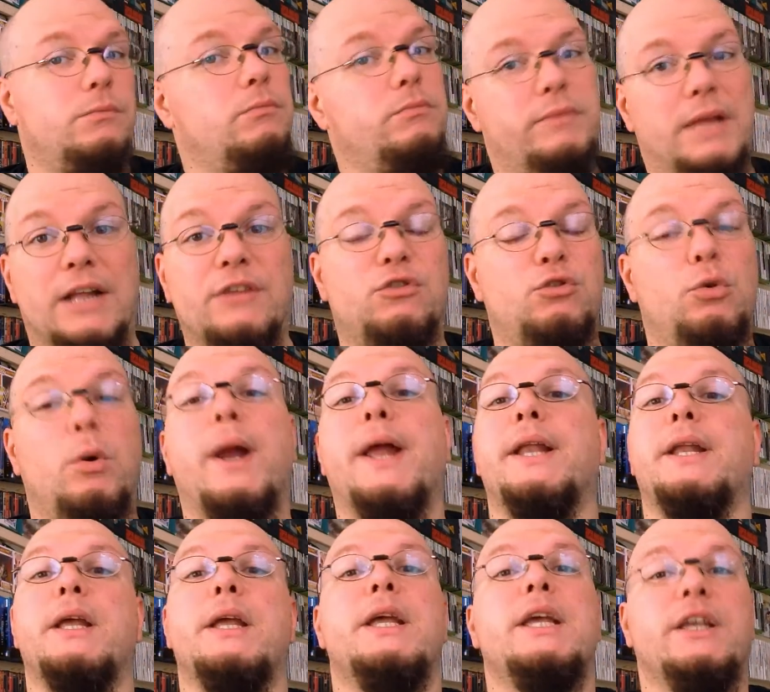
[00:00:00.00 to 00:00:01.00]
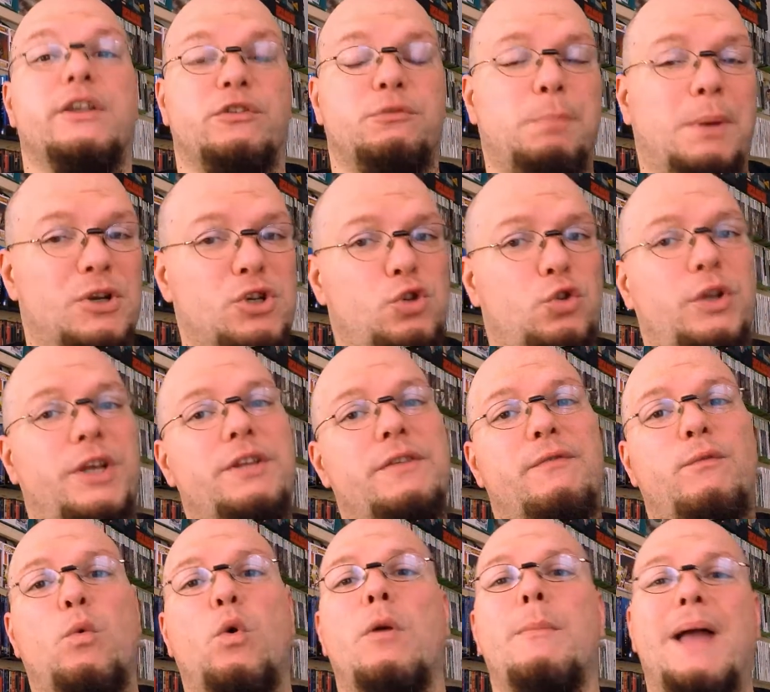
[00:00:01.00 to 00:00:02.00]
that's great, especially in the
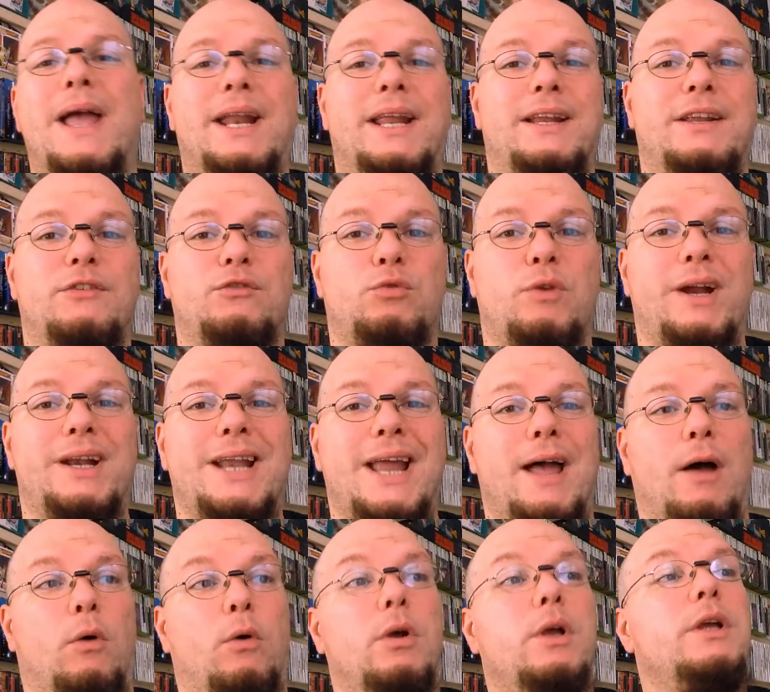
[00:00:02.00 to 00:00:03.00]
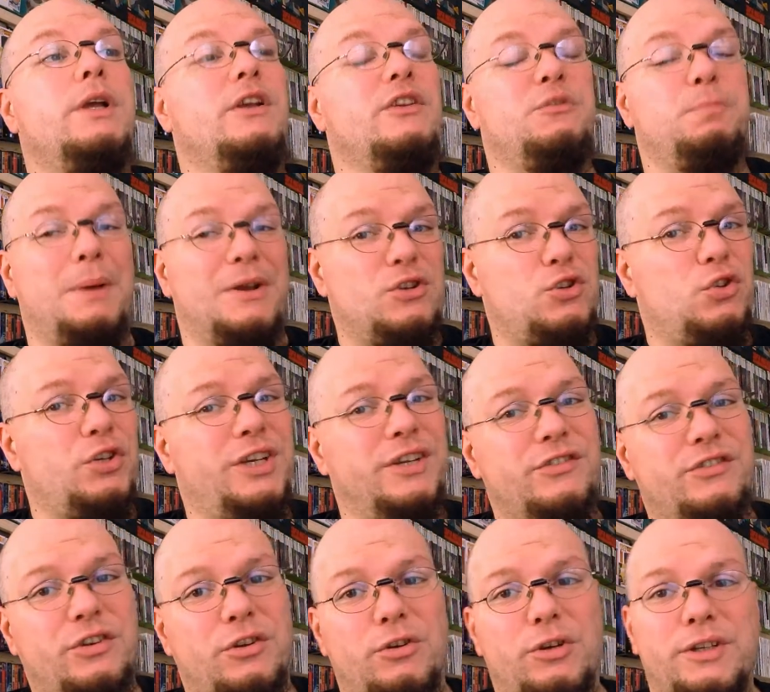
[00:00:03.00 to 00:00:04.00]
format it is right now, especially
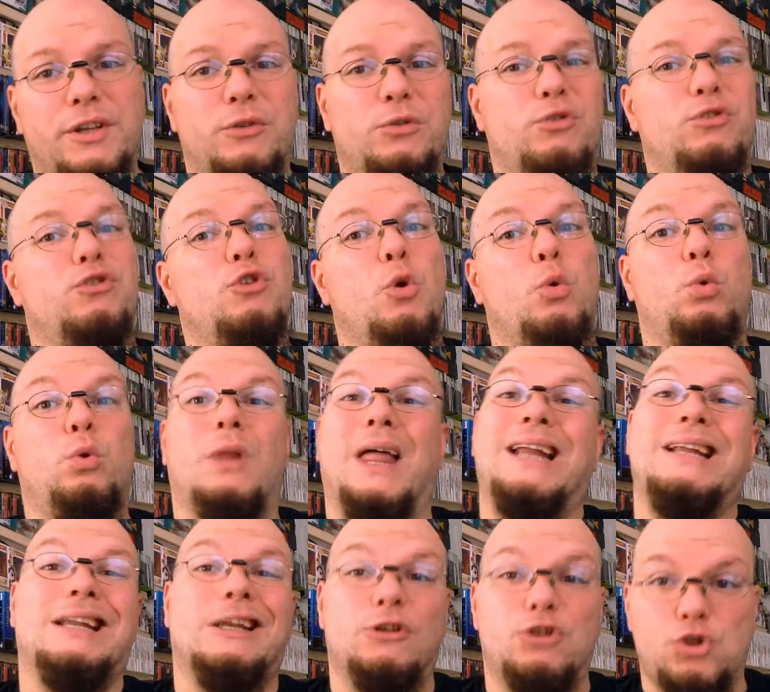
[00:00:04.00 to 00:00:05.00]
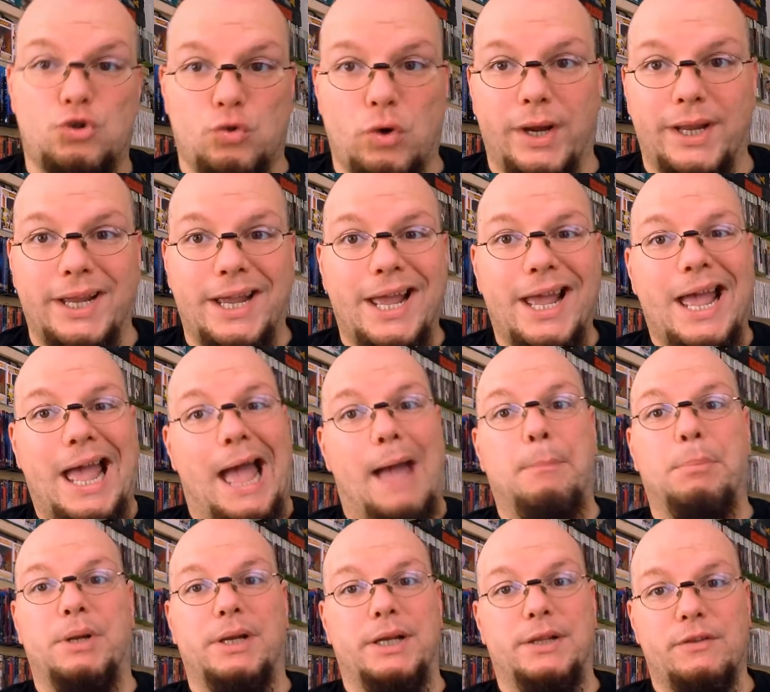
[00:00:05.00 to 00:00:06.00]
considering that there's no lightning strike
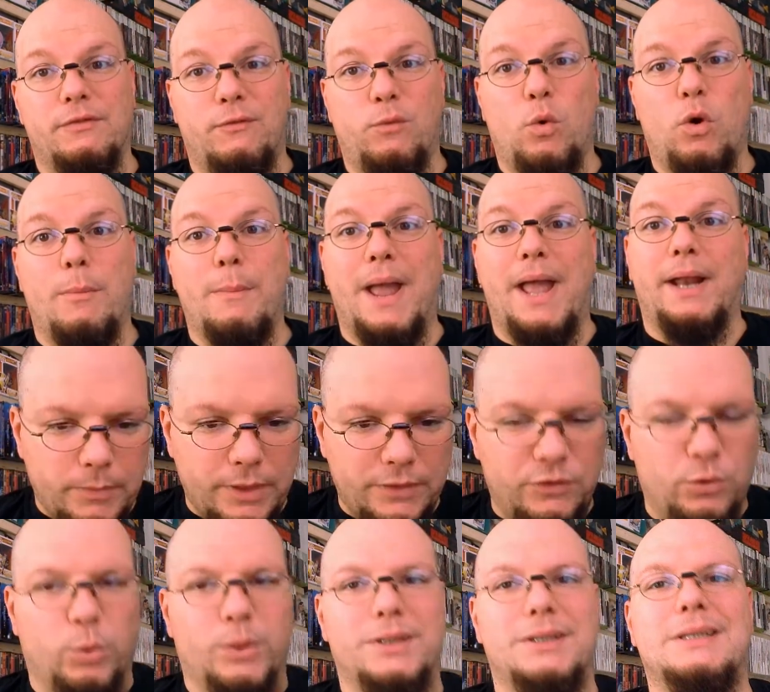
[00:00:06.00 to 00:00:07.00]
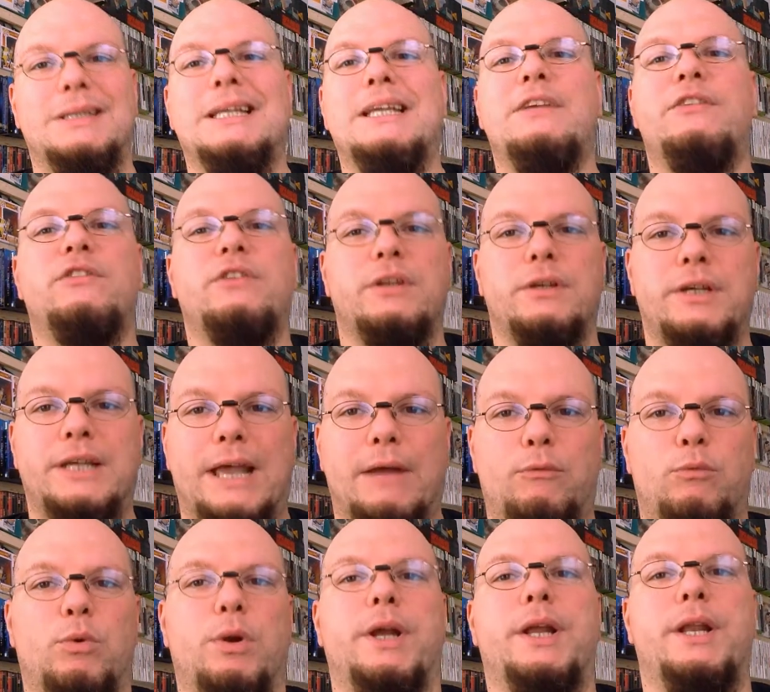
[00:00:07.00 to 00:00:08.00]
happening in the format, to at least get
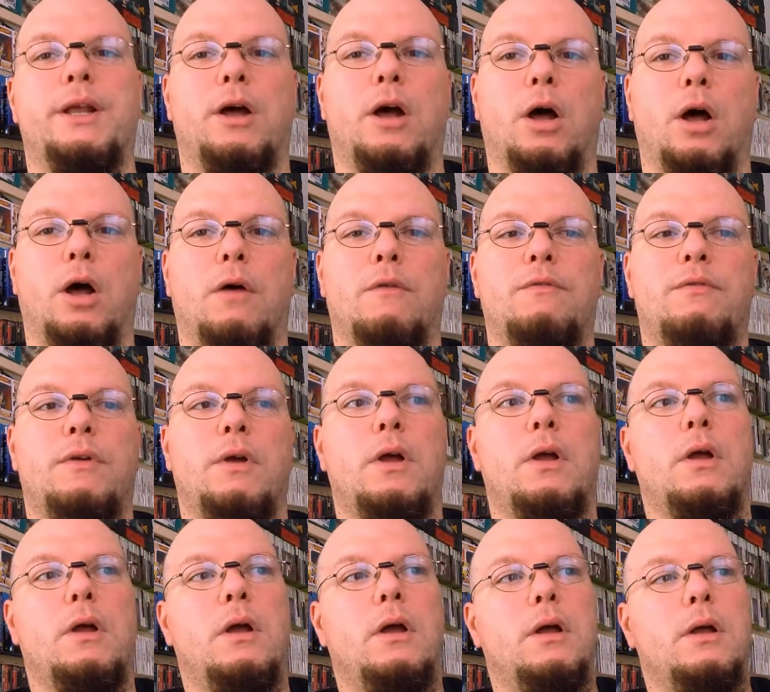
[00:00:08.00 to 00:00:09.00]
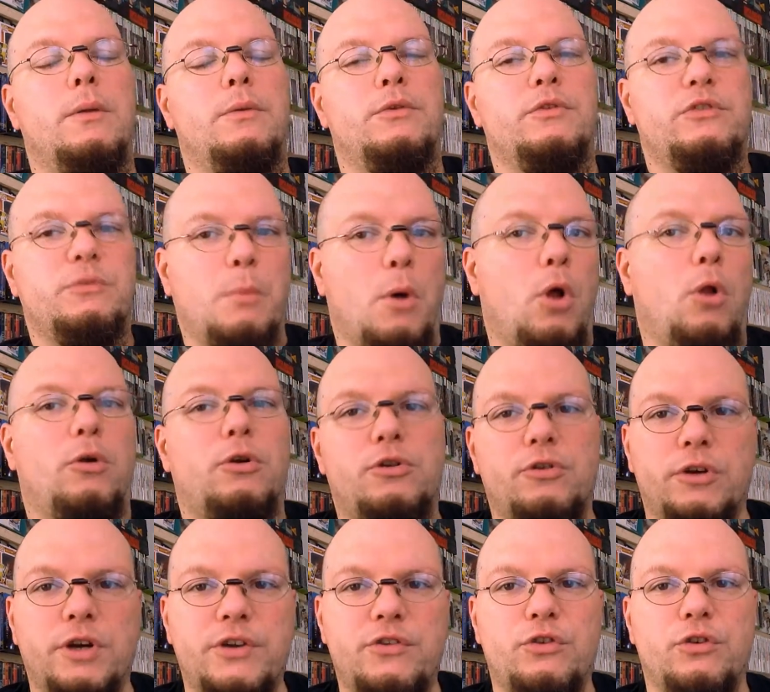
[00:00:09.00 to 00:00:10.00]
rid of smaller
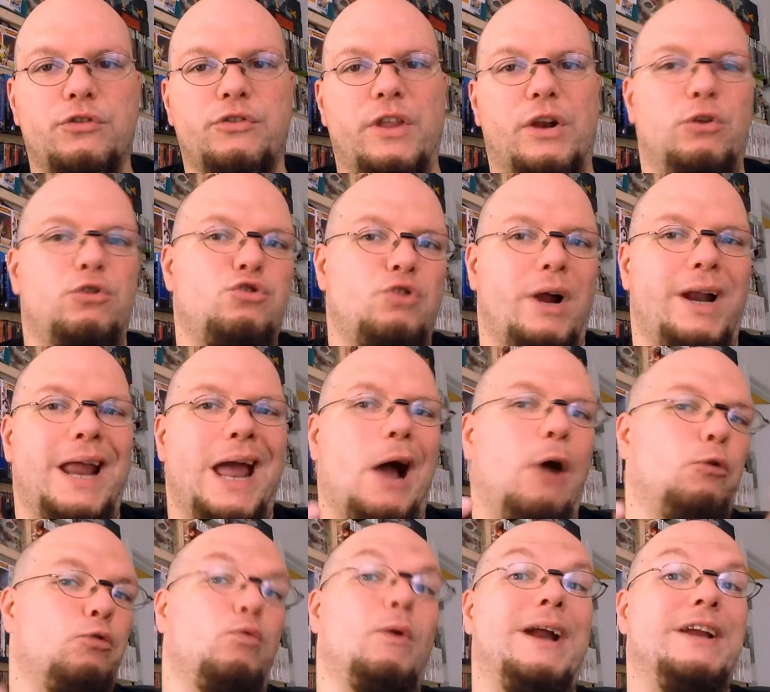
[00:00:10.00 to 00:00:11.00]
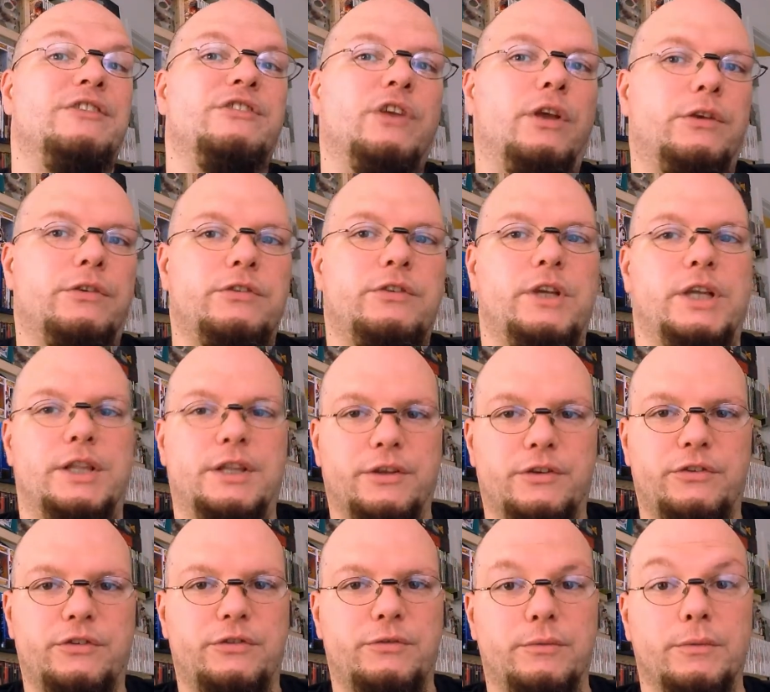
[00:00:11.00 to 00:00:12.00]
creatures that are trying to outrace us in
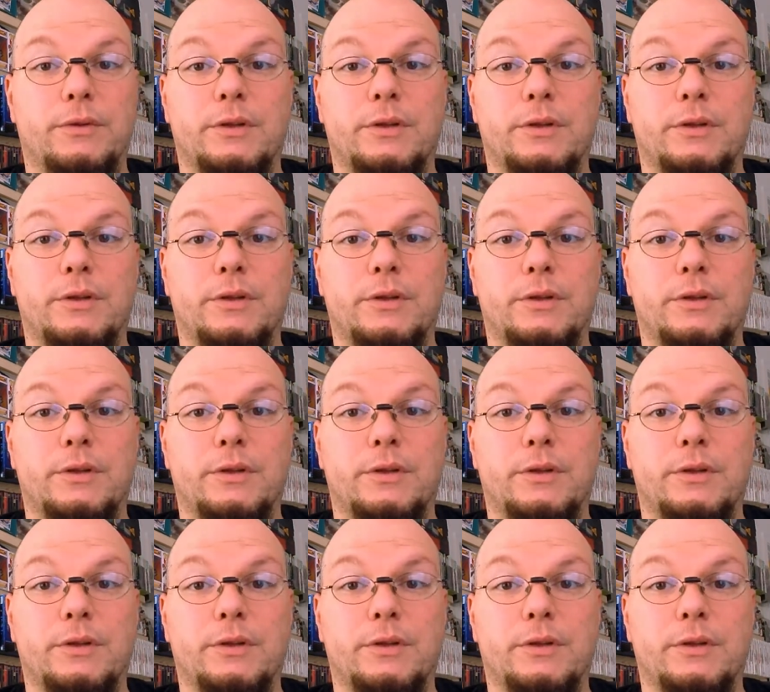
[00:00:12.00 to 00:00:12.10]
this